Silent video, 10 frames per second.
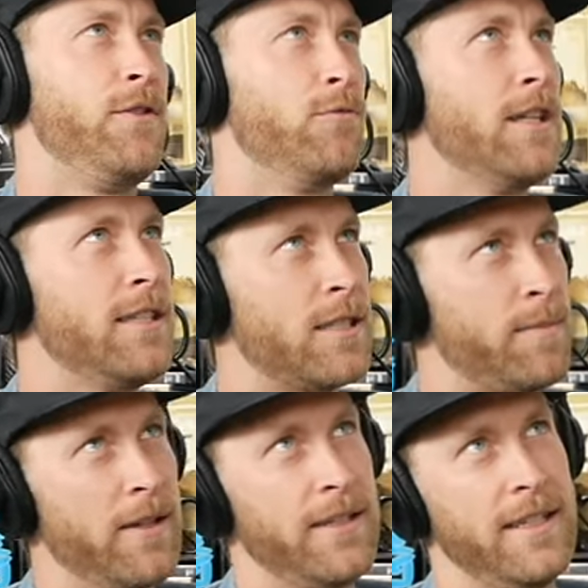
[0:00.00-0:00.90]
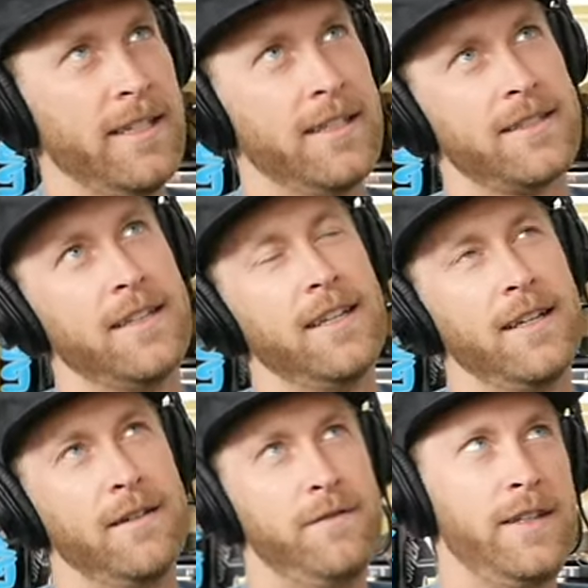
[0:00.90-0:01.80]
you really spelt it, it's
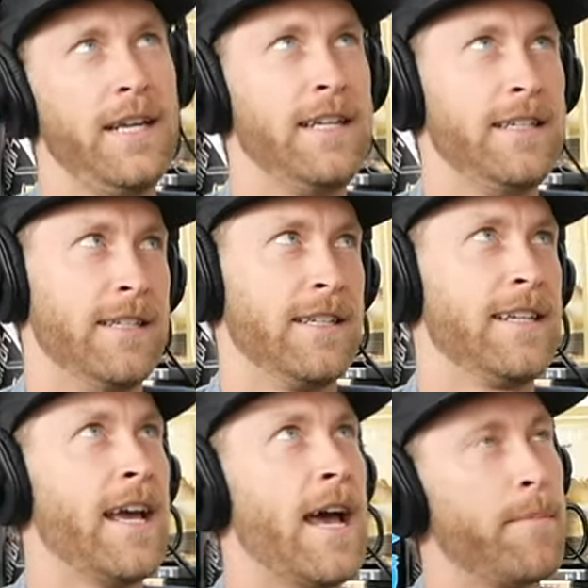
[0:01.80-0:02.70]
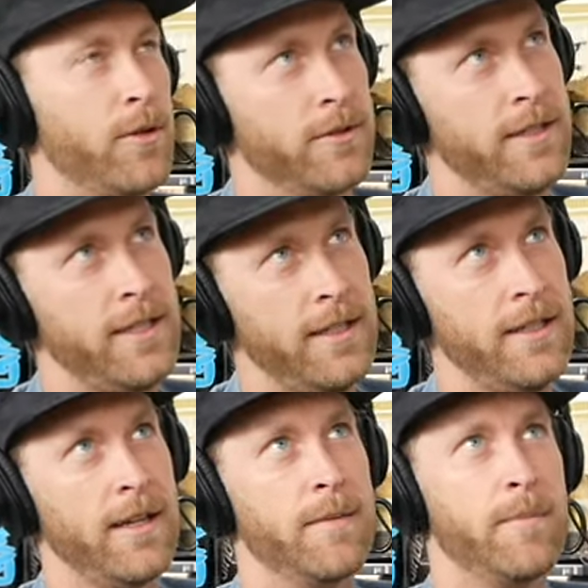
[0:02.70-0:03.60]
V A N capital
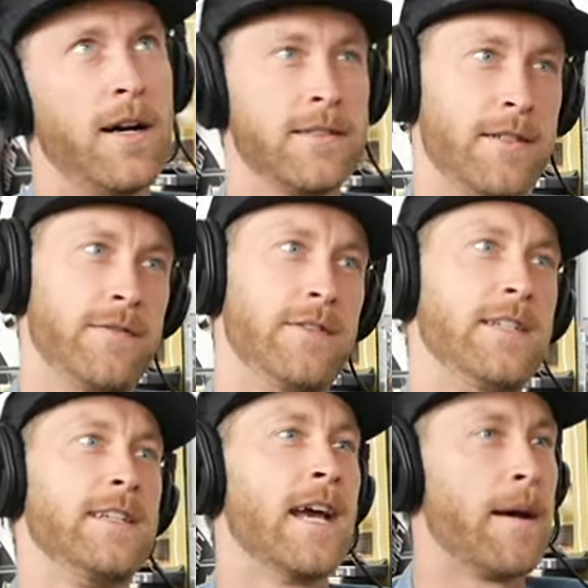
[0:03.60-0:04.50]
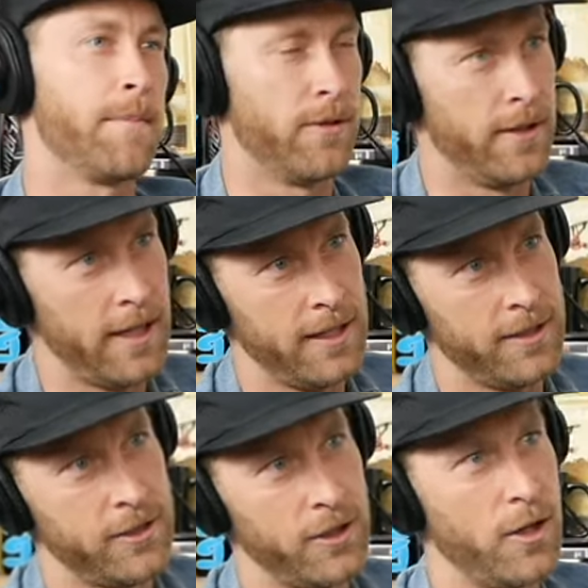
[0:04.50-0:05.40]
T apostrophe capital
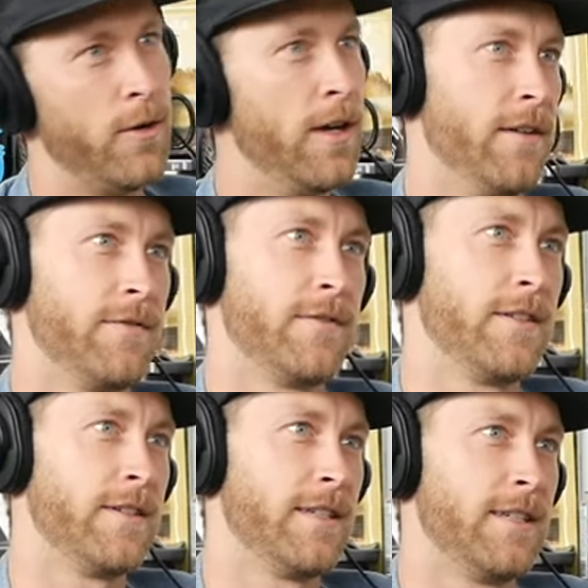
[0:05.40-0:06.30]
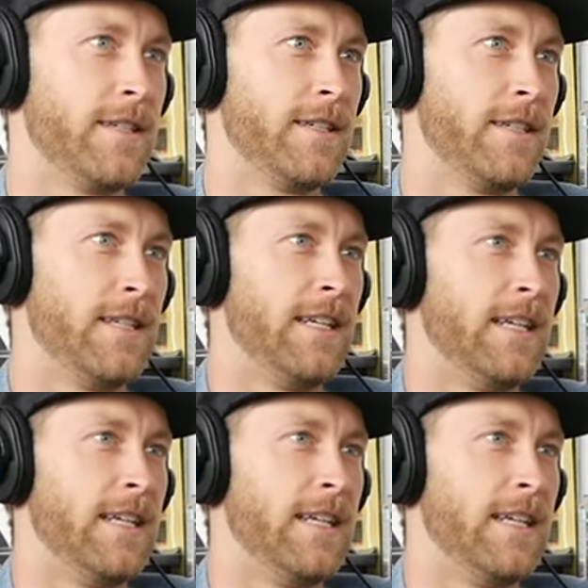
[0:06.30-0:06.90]
H O F. Interesting.